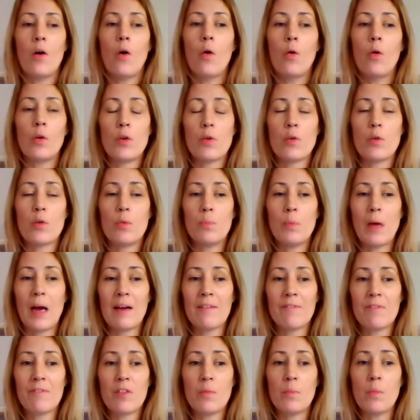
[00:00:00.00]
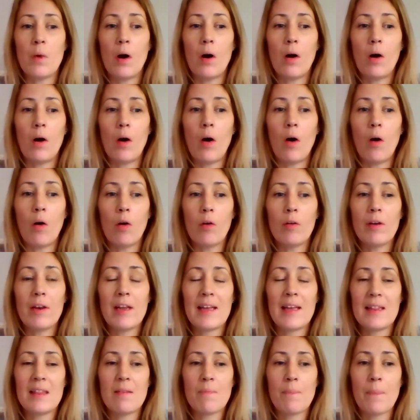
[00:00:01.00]
or you can have them on
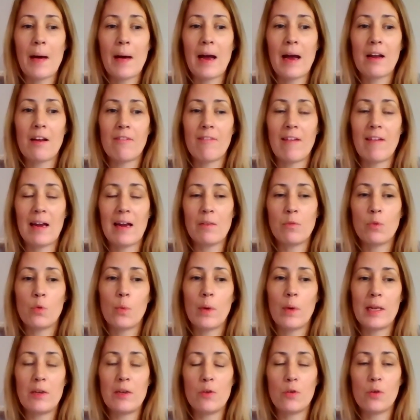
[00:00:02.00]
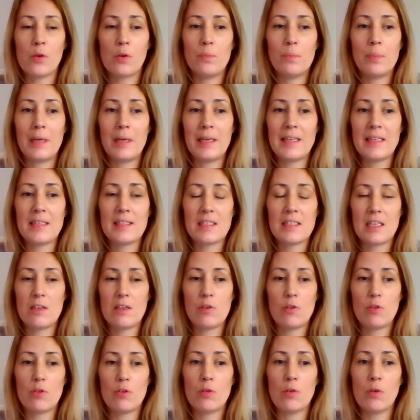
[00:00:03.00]
in the background when you're completing
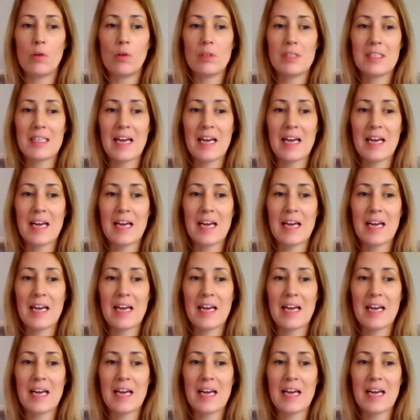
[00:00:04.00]
your